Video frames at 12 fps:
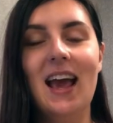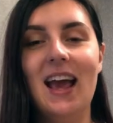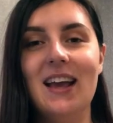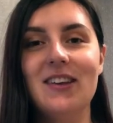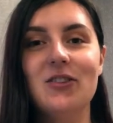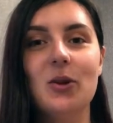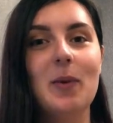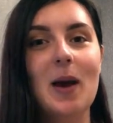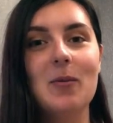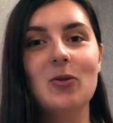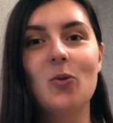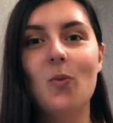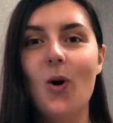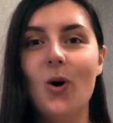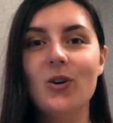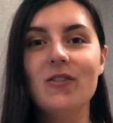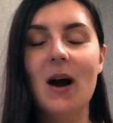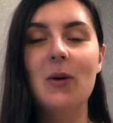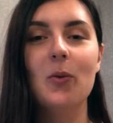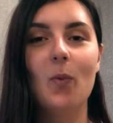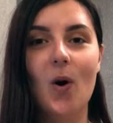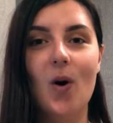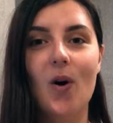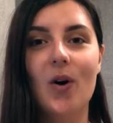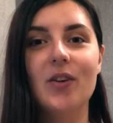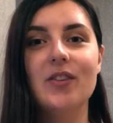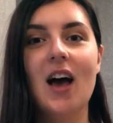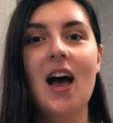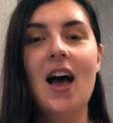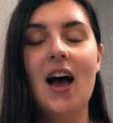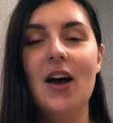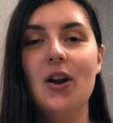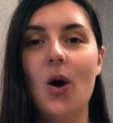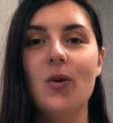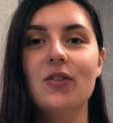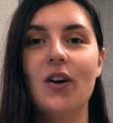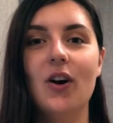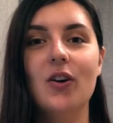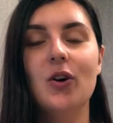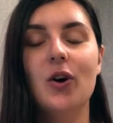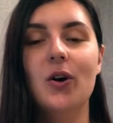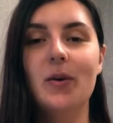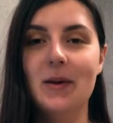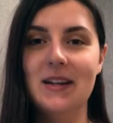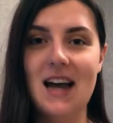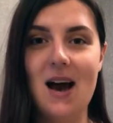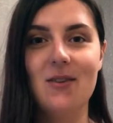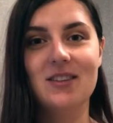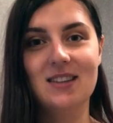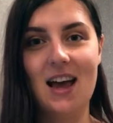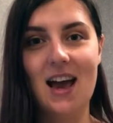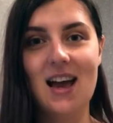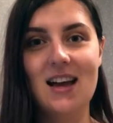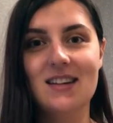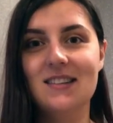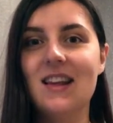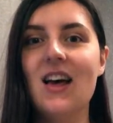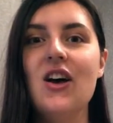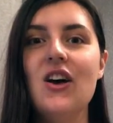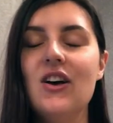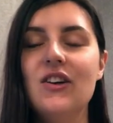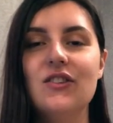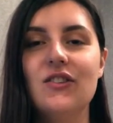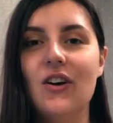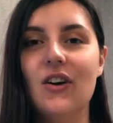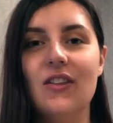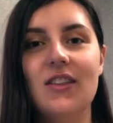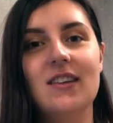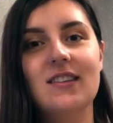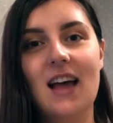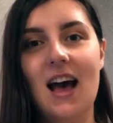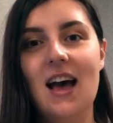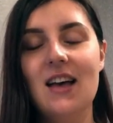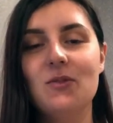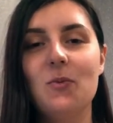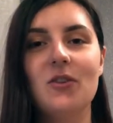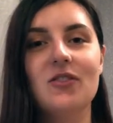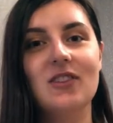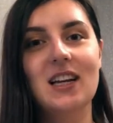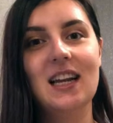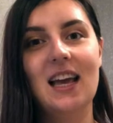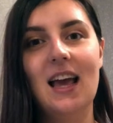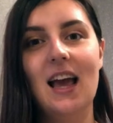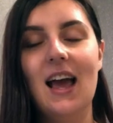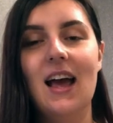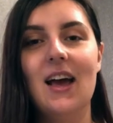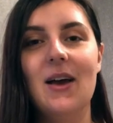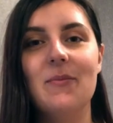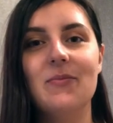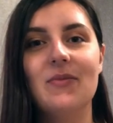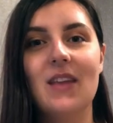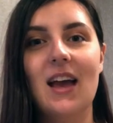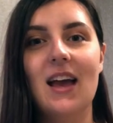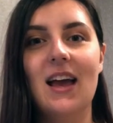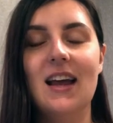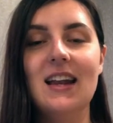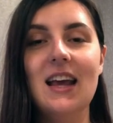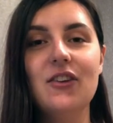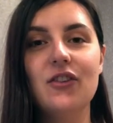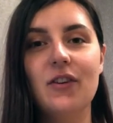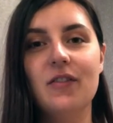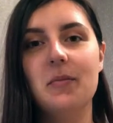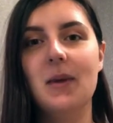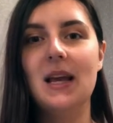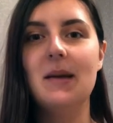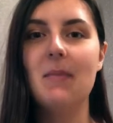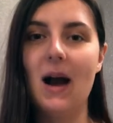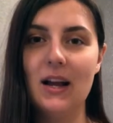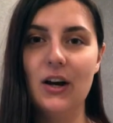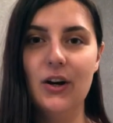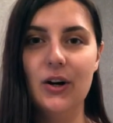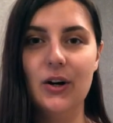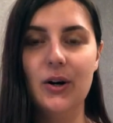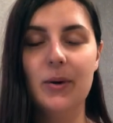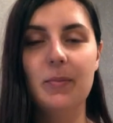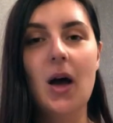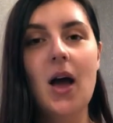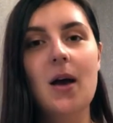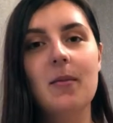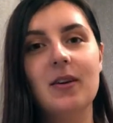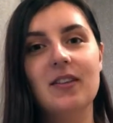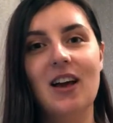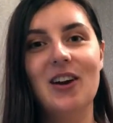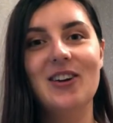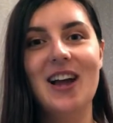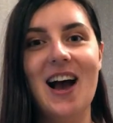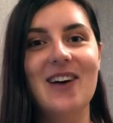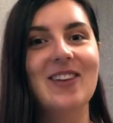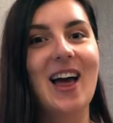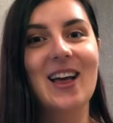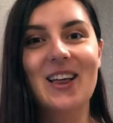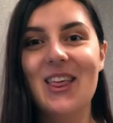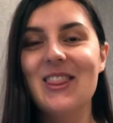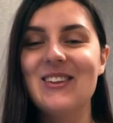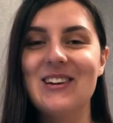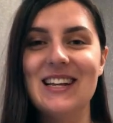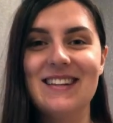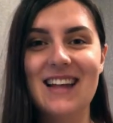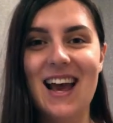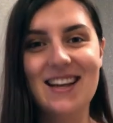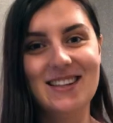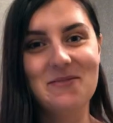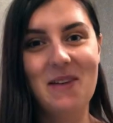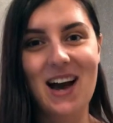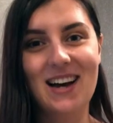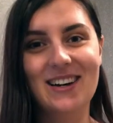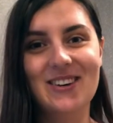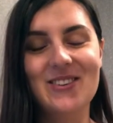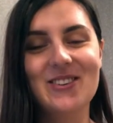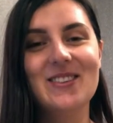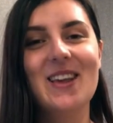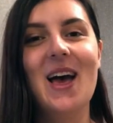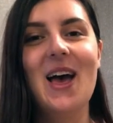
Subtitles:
is to be able to walk around the ward and also go up and down stairs. So the stairs wasn't really an issue for me back at home because I only have like 3 stairs in my house.